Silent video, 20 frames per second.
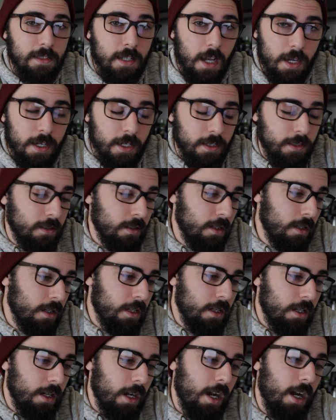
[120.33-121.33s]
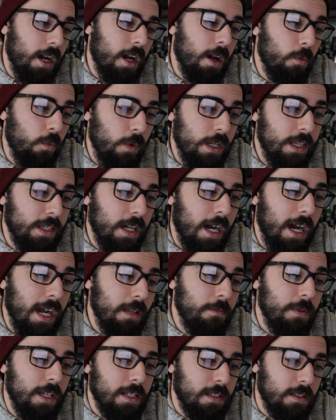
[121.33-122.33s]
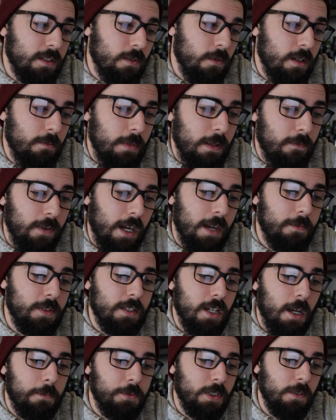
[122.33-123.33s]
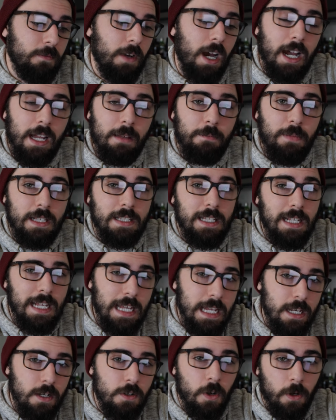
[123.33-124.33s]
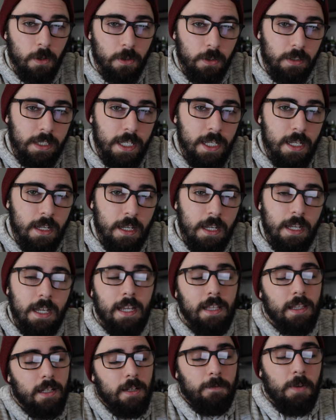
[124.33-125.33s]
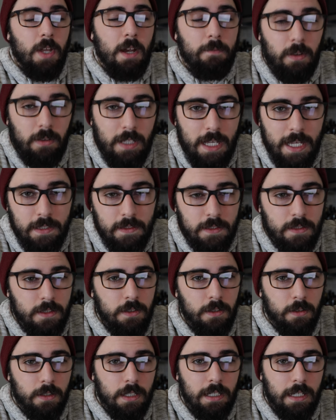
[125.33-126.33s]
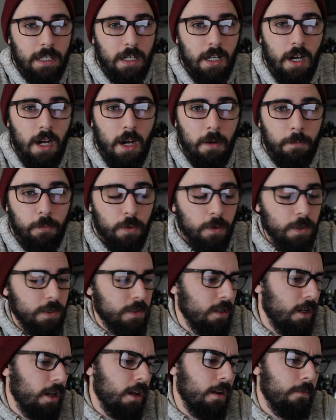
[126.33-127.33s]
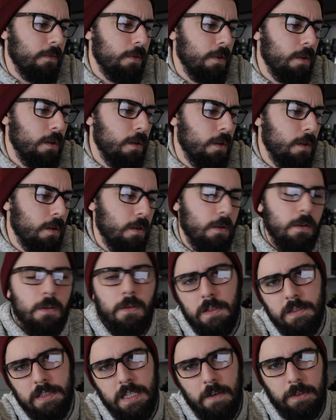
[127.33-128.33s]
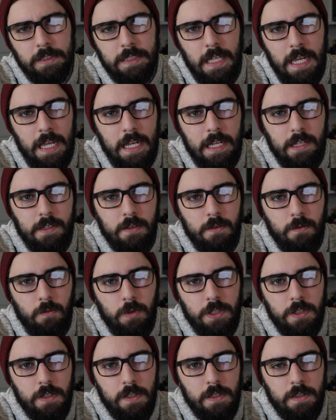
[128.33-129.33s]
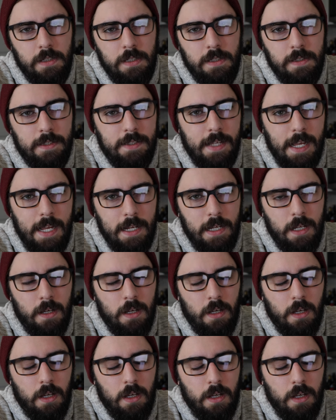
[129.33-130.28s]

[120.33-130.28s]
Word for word: exciting. With IBIS, it's going to be 5 stops of IBIS internally. And then if you have a lens, you're gonna get upwards of 7 to 8, which is insane.